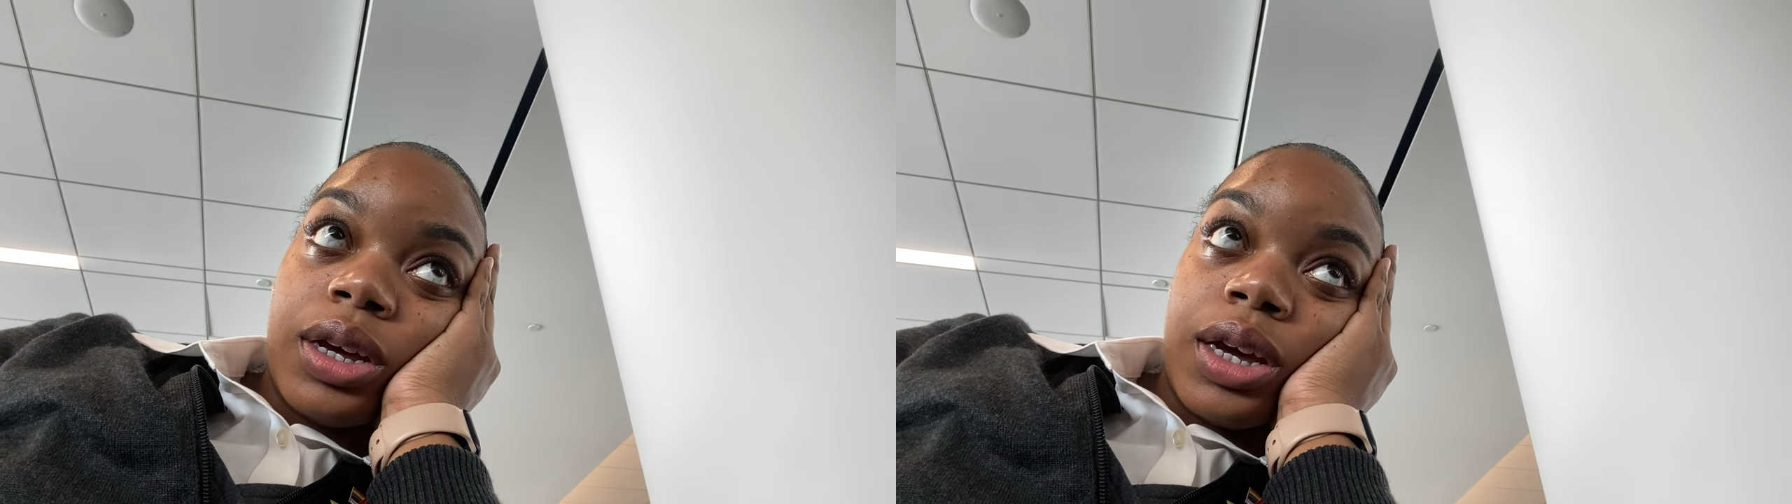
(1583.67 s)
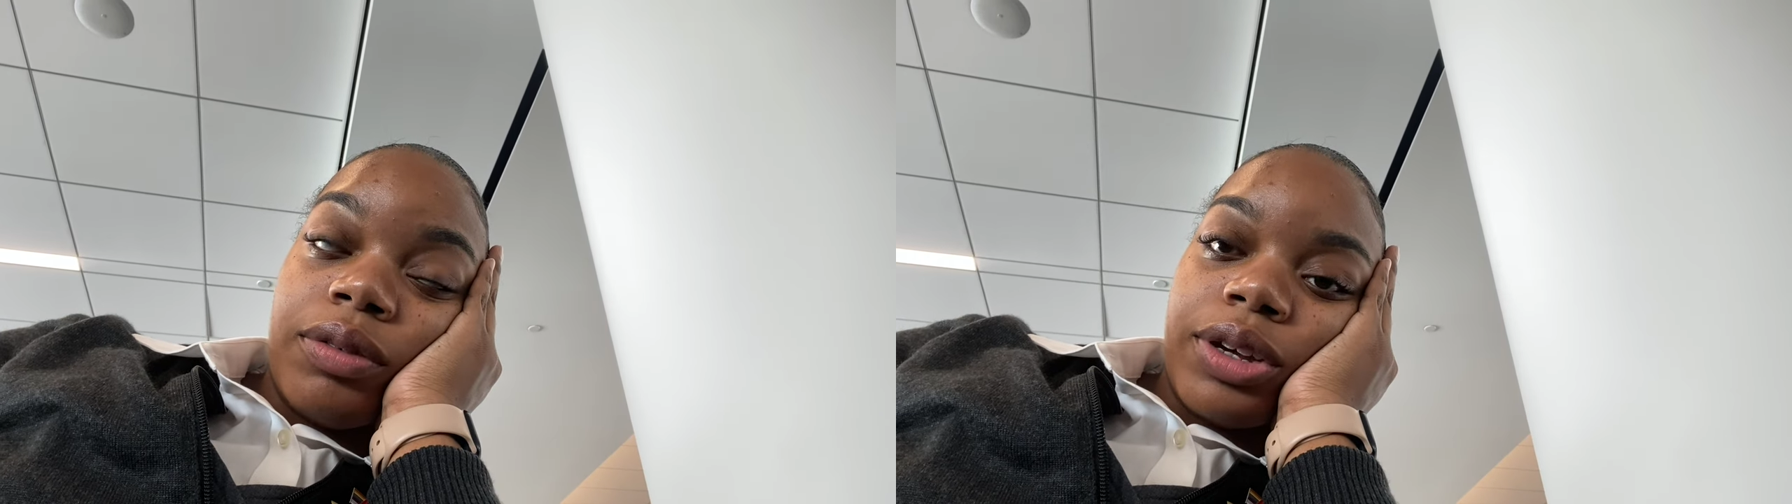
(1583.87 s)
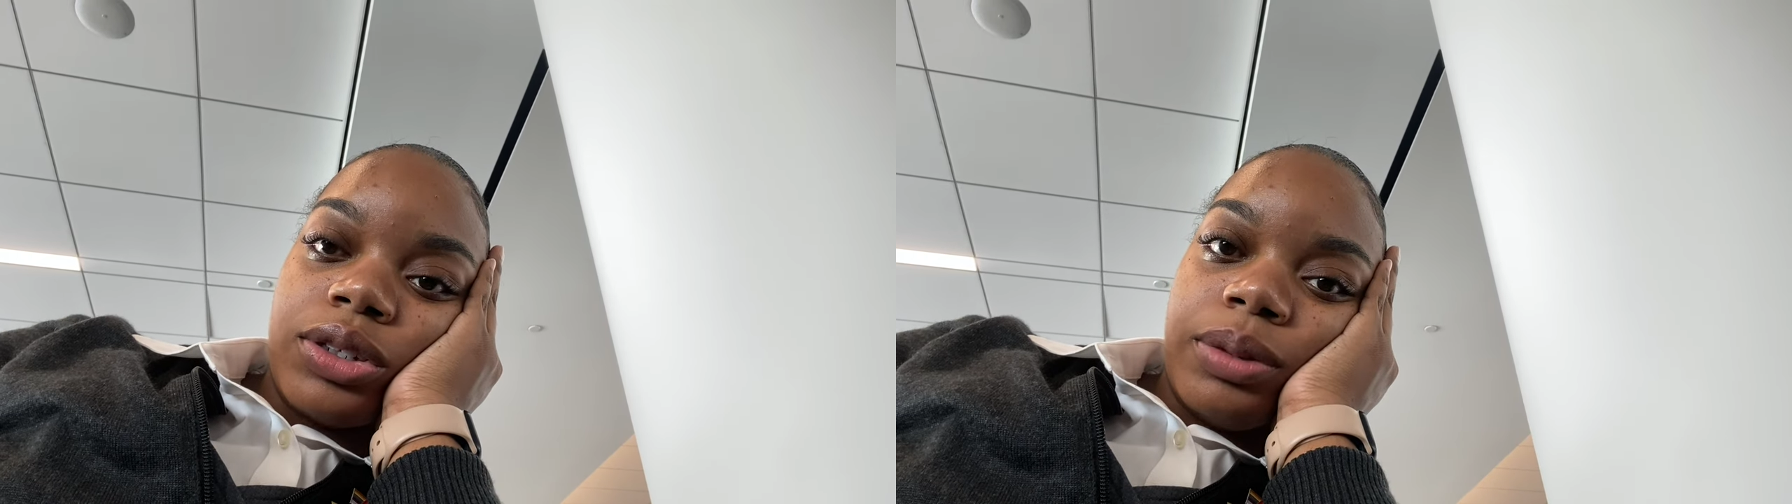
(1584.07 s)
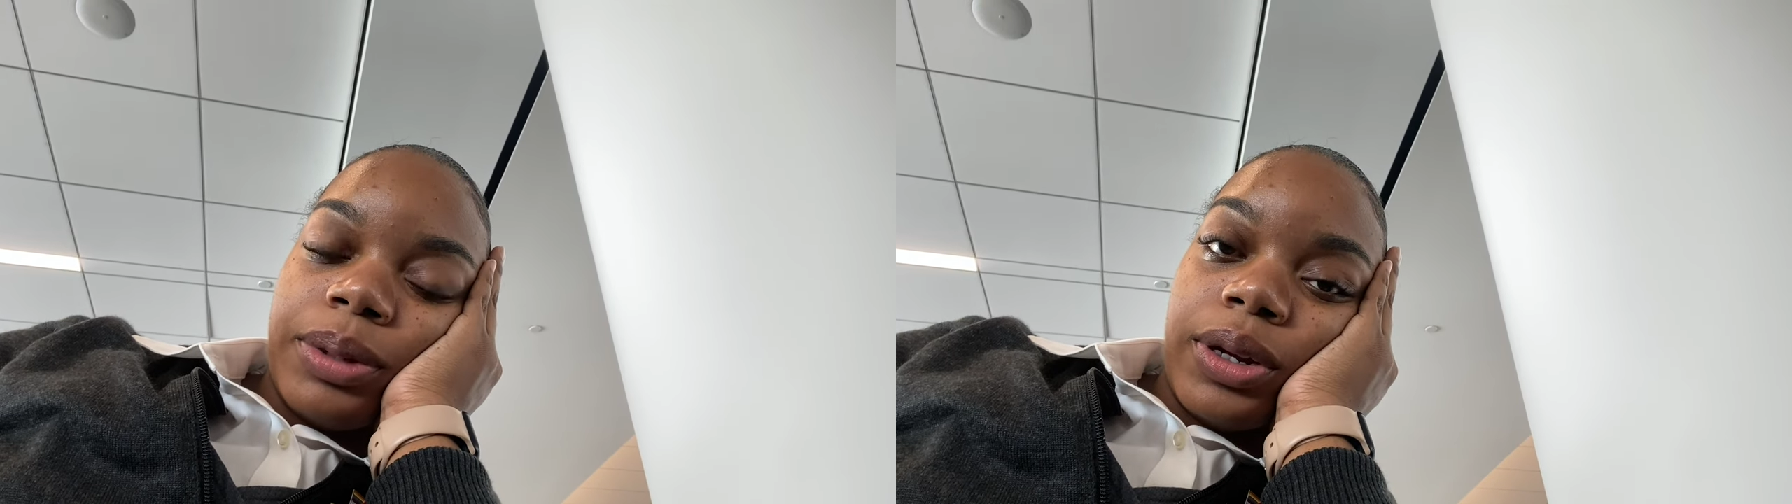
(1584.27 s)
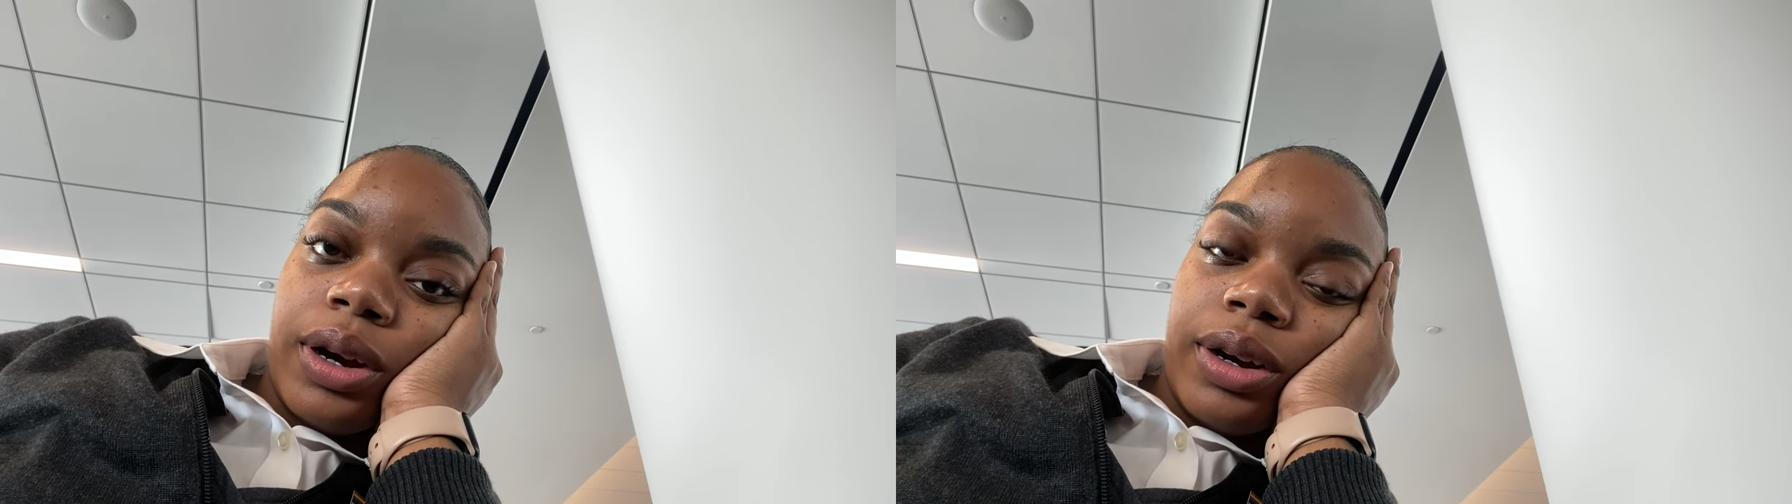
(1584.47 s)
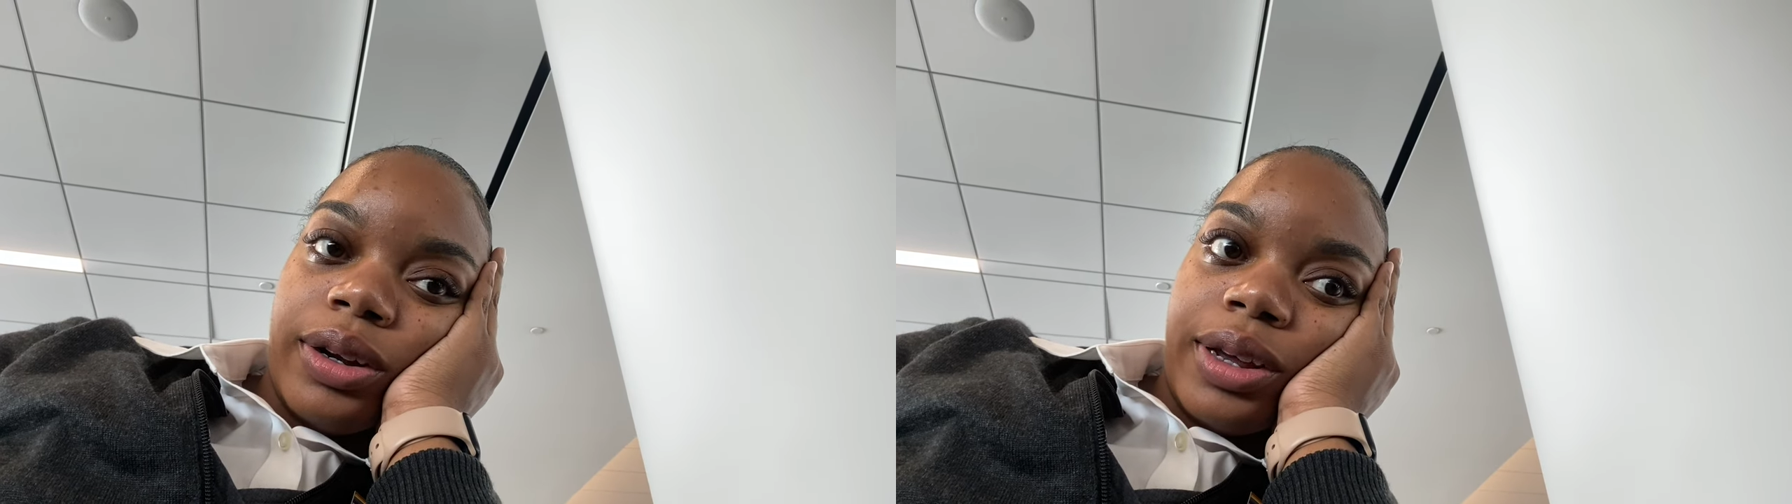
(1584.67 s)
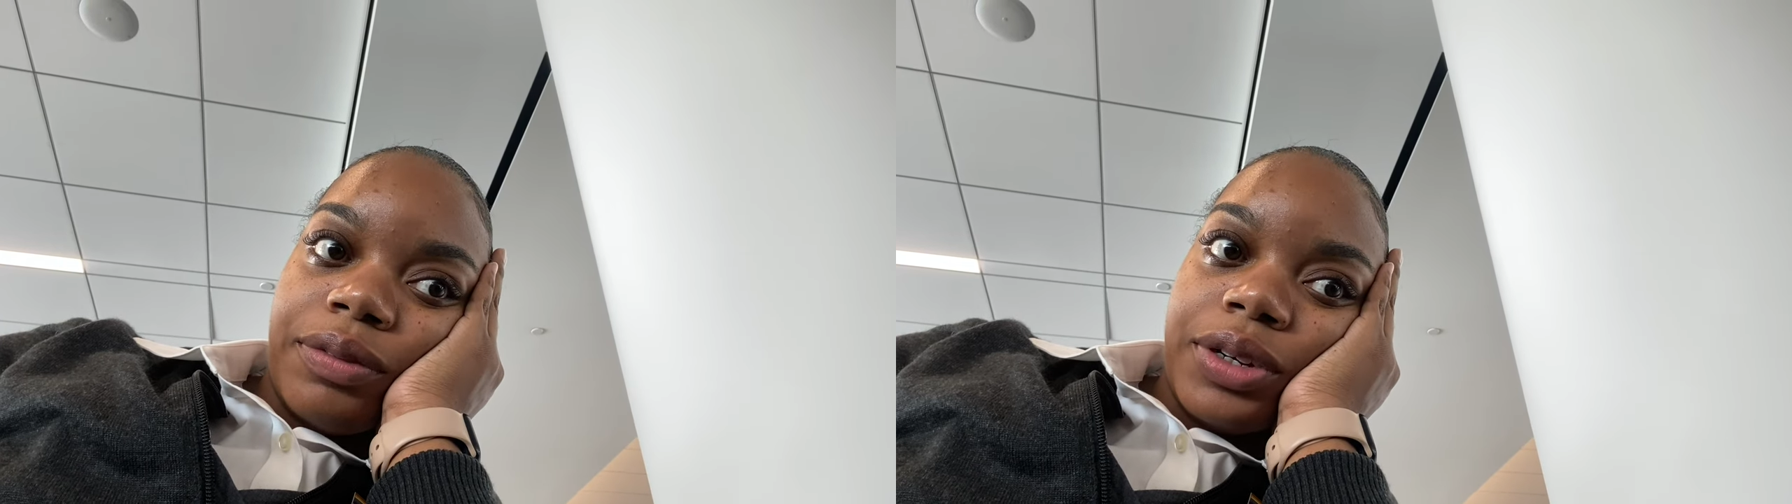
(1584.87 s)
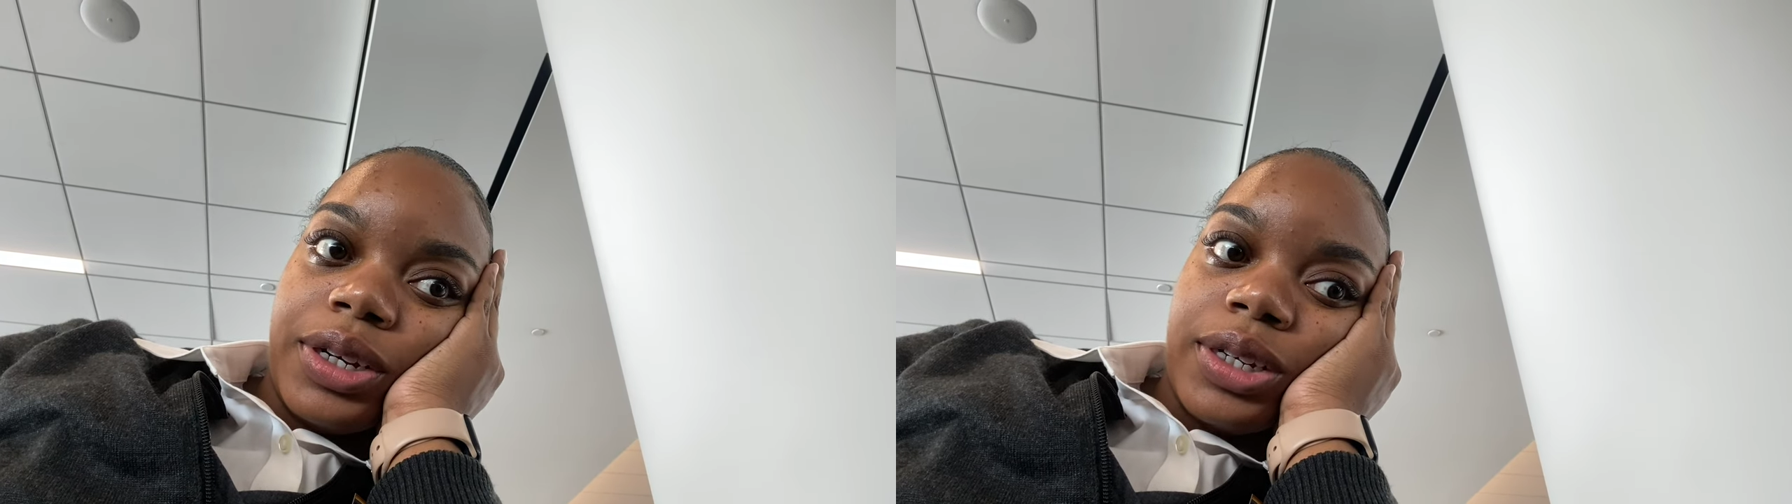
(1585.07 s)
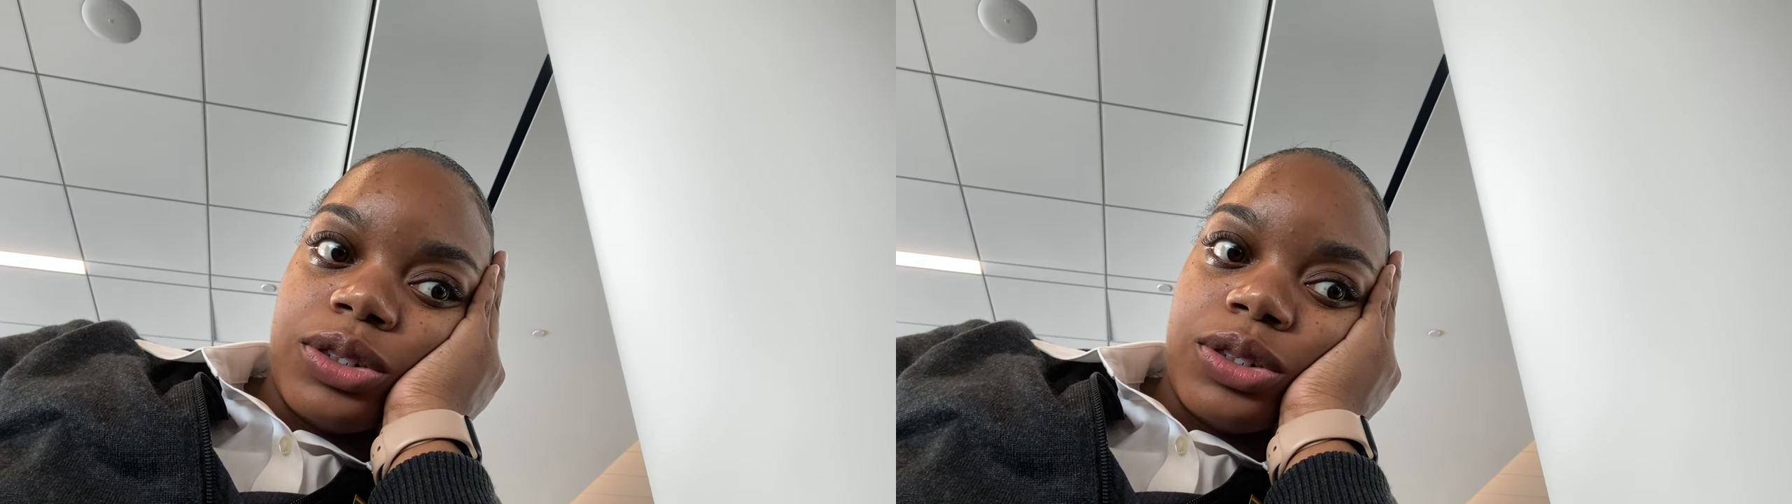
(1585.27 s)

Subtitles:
I've actually been on an 11-day